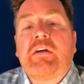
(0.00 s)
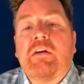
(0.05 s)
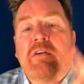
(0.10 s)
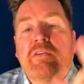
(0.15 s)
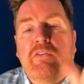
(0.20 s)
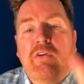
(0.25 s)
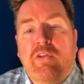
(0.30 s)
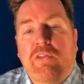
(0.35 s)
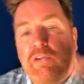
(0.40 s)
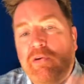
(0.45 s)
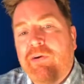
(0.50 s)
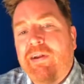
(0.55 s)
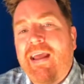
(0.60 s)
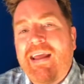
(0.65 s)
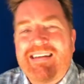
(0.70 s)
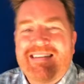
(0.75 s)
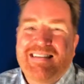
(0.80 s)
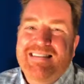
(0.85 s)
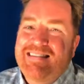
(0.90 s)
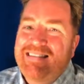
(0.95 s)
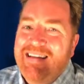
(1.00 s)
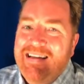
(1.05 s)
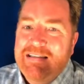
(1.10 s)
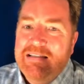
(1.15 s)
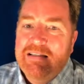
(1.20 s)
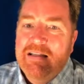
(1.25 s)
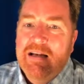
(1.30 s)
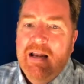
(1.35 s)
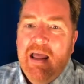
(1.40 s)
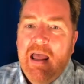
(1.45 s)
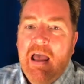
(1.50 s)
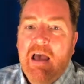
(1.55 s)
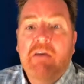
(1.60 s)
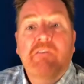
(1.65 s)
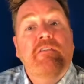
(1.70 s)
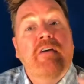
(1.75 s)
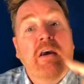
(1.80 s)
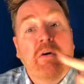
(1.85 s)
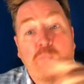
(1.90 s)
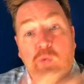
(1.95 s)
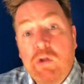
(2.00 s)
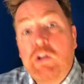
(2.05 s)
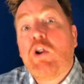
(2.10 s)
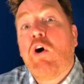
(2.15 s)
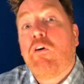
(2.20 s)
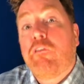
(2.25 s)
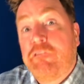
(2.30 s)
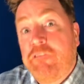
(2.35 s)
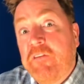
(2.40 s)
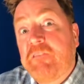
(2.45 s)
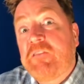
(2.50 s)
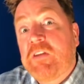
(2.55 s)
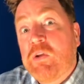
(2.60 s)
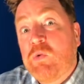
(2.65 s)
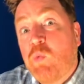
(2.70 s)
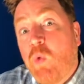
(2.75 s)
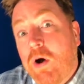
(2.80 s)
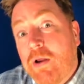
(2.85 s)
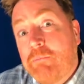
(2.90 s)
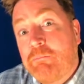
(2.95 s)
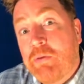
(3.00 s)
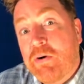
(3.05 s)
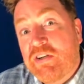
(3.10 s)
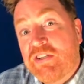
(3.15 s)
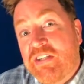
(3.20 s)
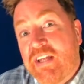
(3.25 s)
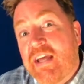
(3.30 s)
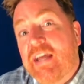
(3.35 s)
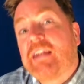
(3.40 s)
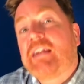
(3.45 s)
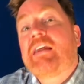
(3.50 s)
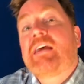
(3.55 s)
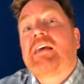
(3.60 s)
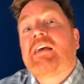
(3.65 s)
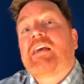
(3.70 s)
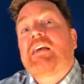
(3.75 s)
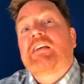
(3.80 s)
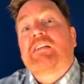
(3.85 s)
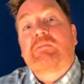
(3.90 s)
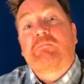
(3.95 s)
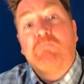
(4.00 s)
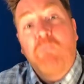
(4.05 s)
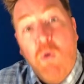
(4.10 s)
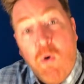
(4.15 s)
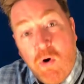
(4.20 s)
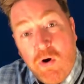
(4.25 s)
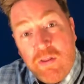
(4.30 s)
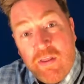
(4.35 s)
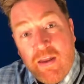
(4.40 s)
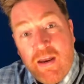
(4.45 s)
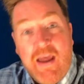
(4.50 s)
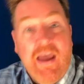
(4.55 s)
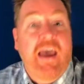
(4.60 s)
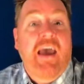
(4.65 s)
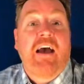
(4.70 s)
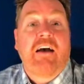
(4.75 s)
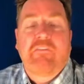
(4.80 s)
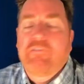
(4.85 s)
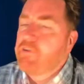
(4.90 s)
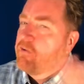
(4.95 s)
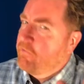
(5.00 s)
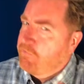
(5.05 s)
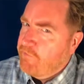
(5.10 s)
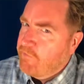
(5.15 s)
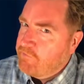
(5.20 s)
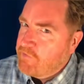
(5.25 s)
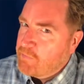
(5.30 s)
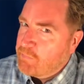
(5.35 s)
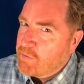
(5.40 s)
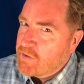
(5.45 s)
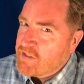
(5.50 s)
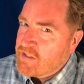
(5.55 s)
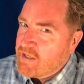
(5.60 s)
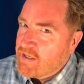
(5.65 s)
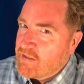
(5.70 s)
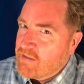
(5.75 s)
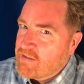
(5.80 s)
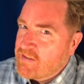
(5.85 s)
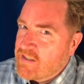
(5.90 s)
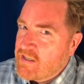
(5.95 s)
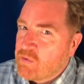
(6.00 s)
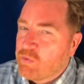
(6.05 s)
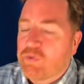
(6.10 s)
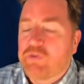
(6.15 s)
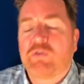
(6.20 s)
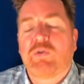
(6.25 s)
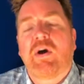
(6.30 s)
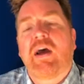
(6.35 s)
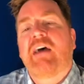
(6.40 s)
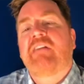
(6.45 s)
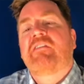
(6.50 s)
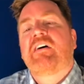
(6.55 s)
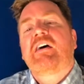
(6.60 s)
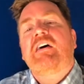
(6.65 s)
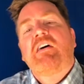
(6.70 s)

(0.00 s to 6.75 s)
So 3/8 is less than 1/2, and we know 51% is more than 1/2. 50% is equal to 1/2.